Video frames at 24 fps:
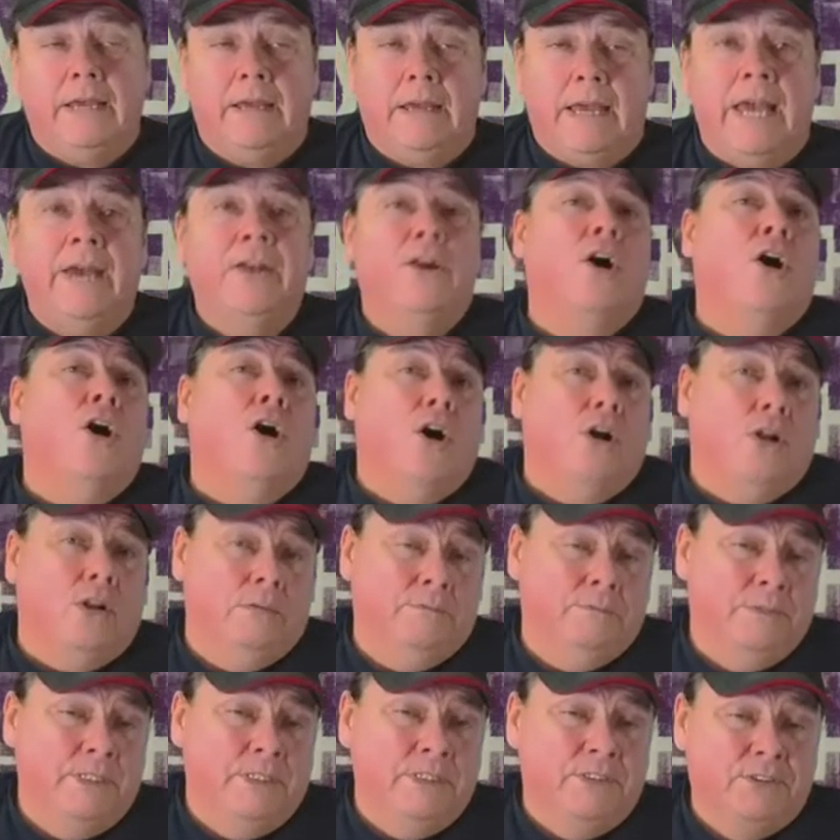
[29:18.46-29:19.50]
at
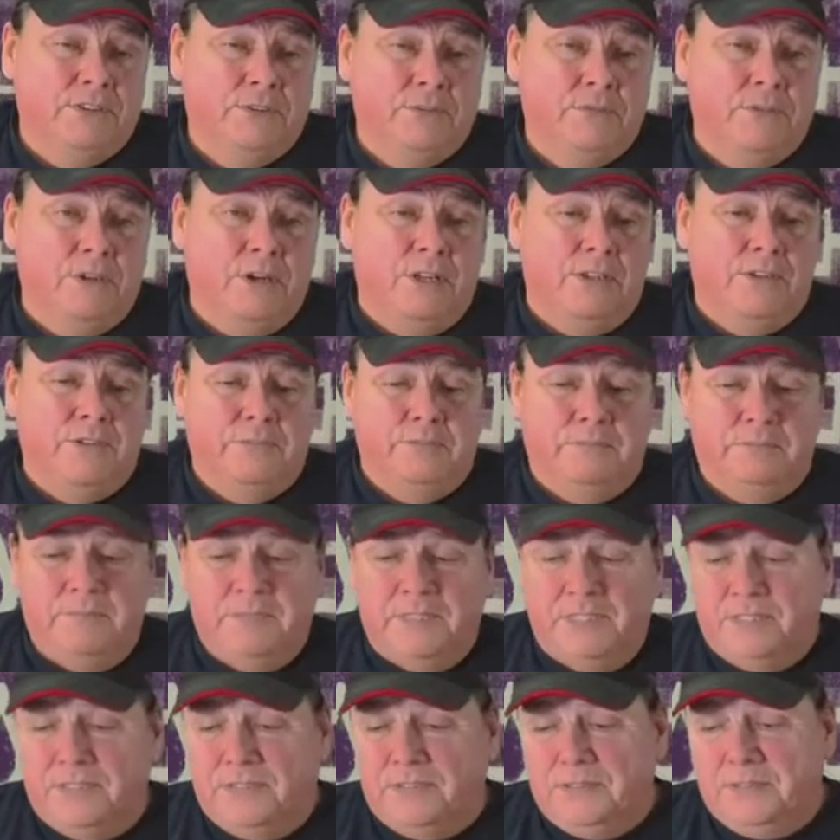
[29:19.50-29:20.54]
all because there were other
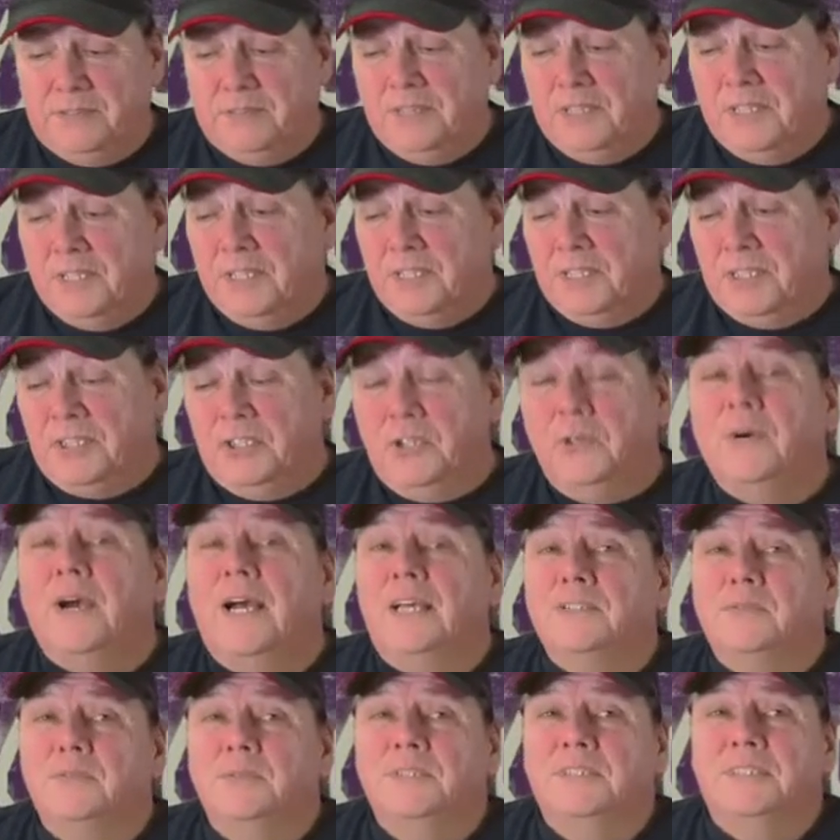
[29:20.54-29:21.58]
you know there were
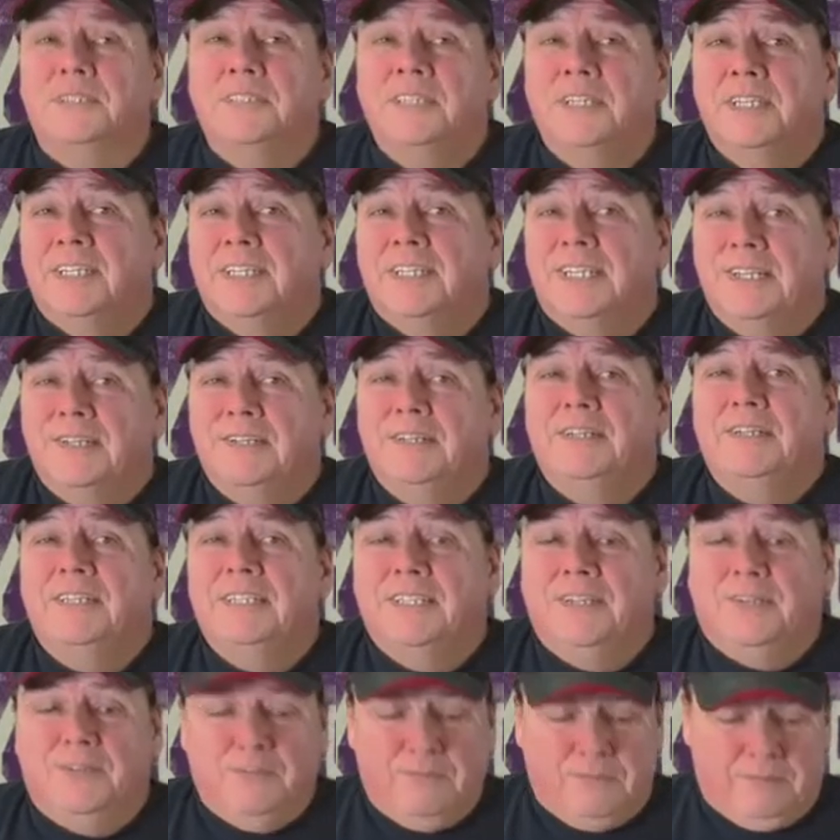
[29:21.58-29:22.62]
US was in
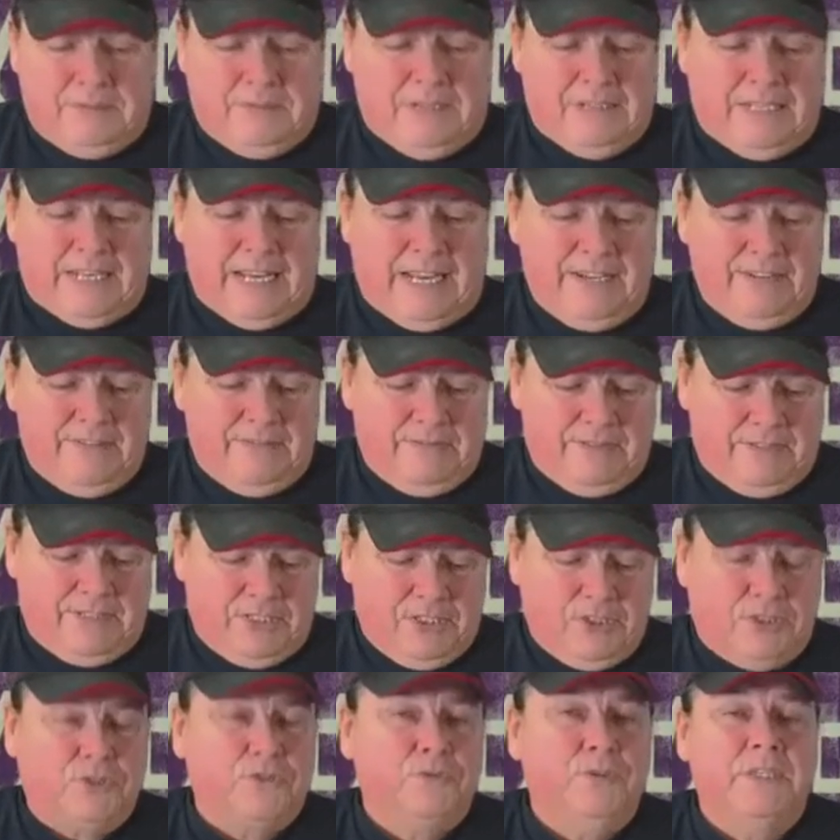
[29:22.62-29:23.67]
you know kind of
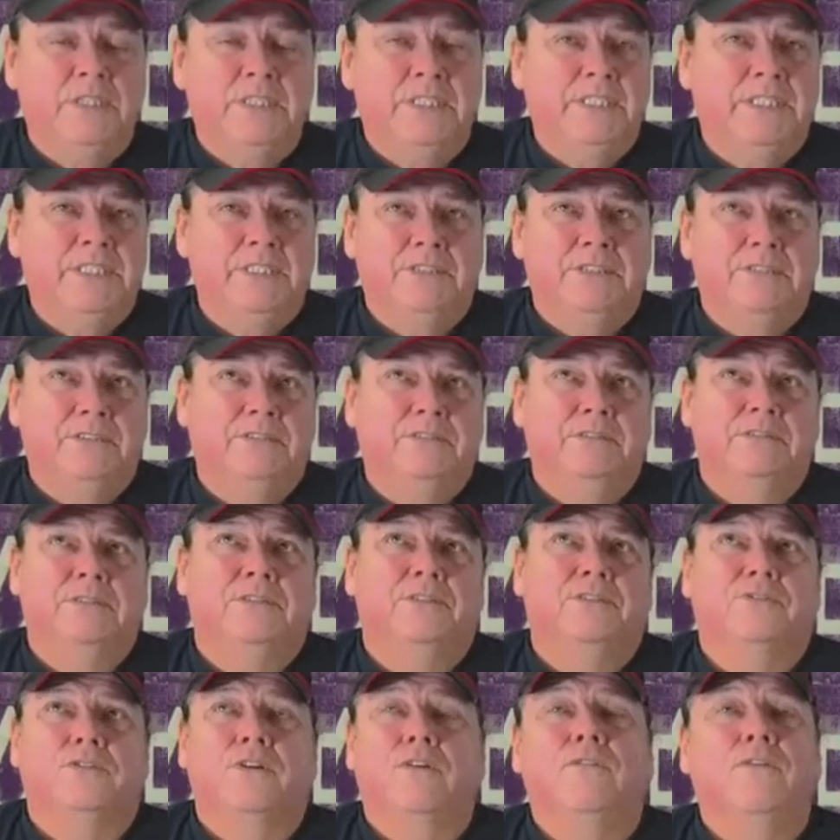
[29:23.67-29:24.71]
discreetly or
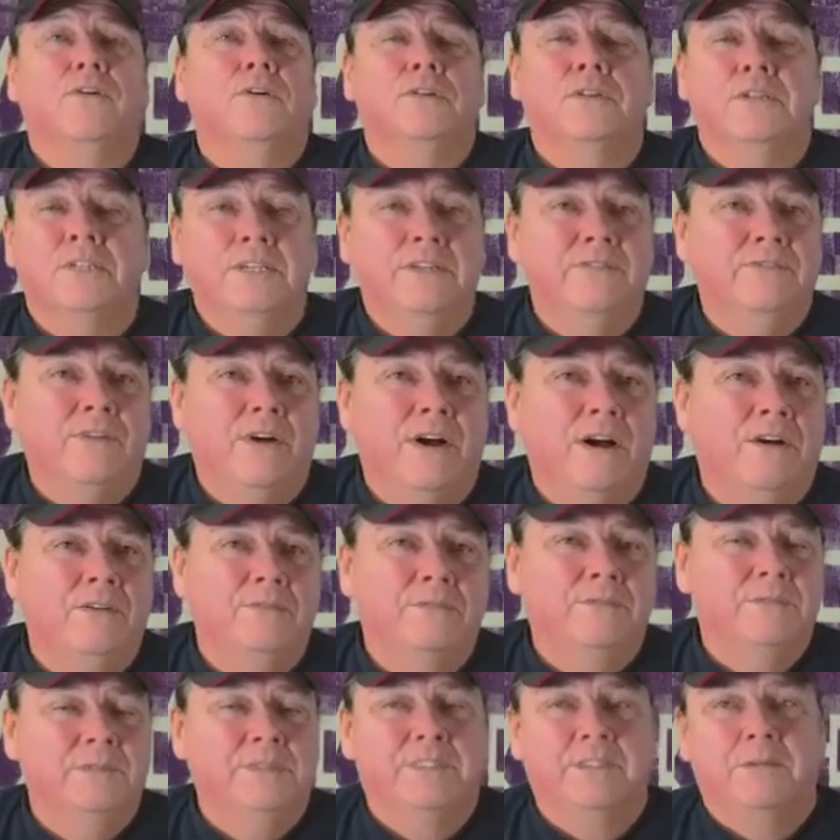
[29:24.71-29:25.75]
covertly
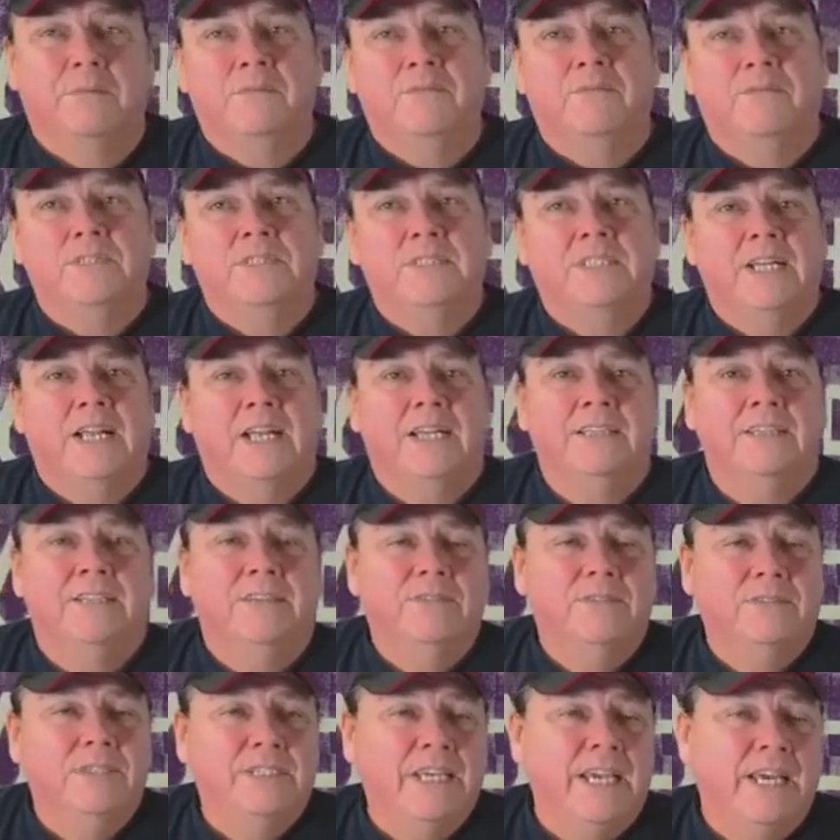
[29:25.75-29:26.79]
involved with some of what the United, uh,
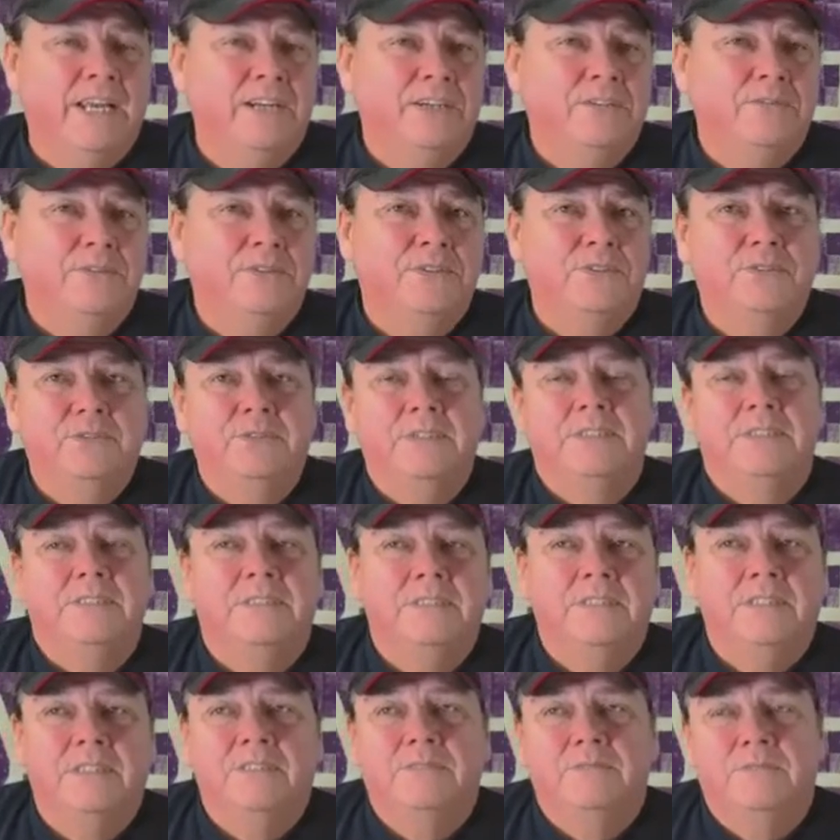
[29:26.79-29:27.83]
what Canada was
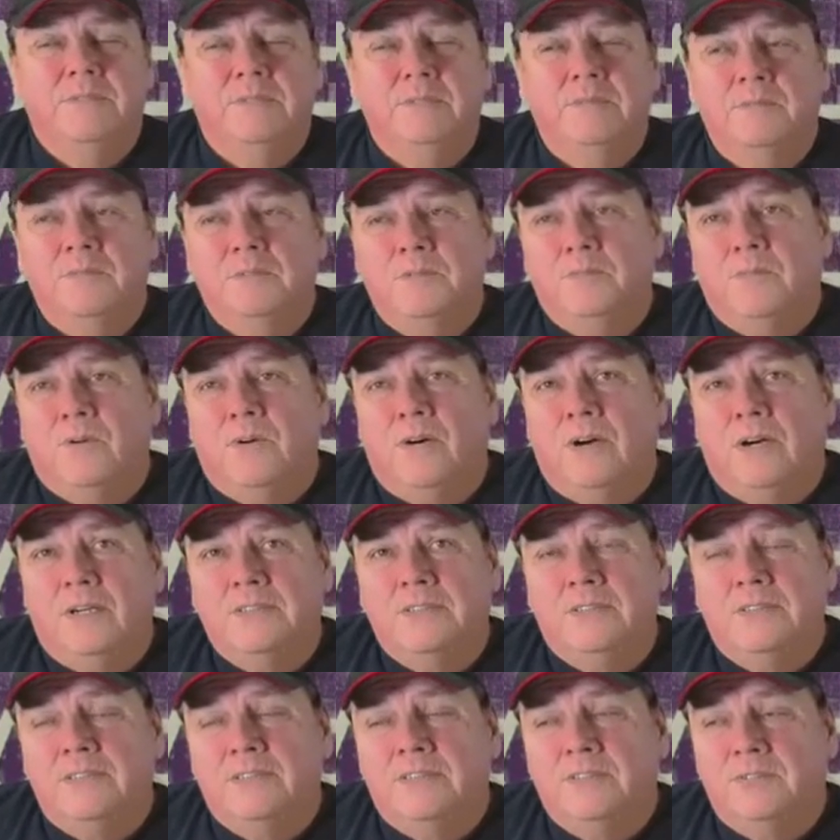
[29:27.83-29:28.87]
doing uh, with with
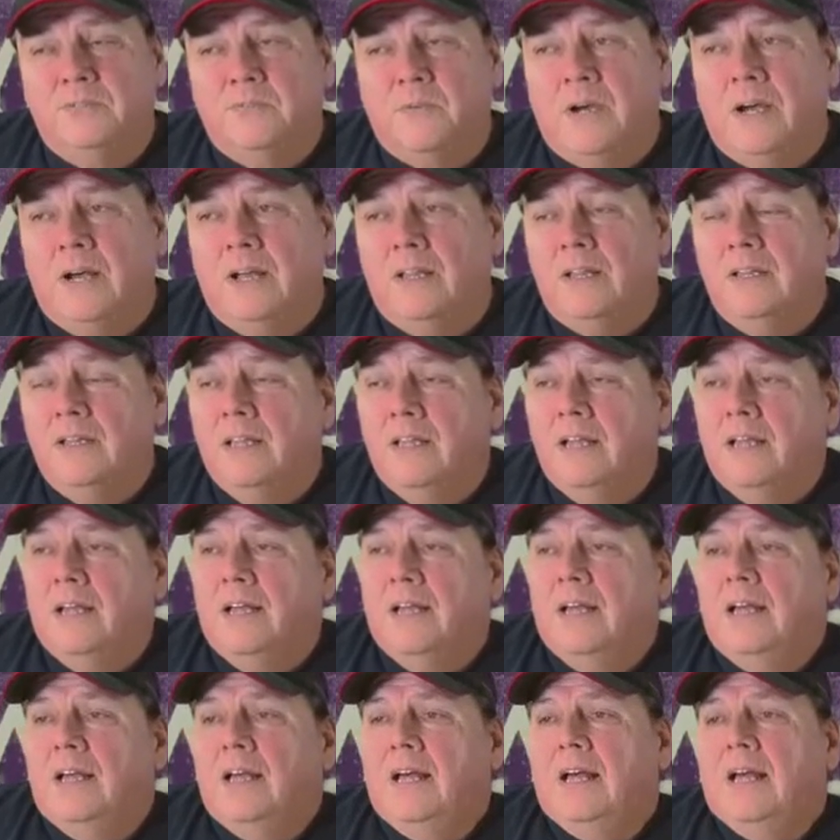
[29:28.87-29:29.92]
Mohawks as well
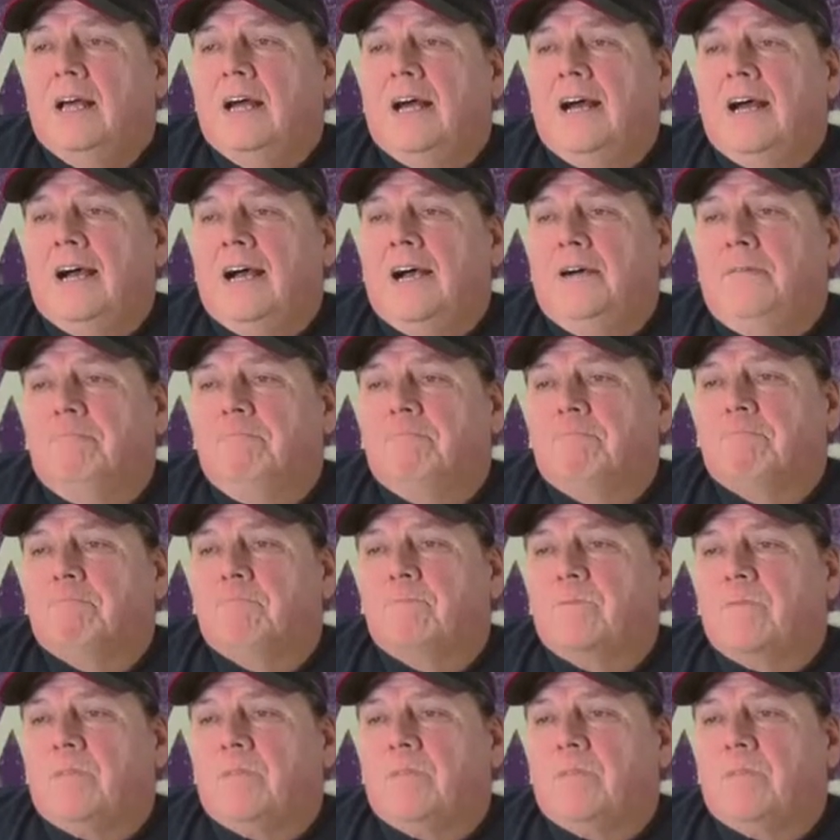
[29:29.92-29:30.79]
um,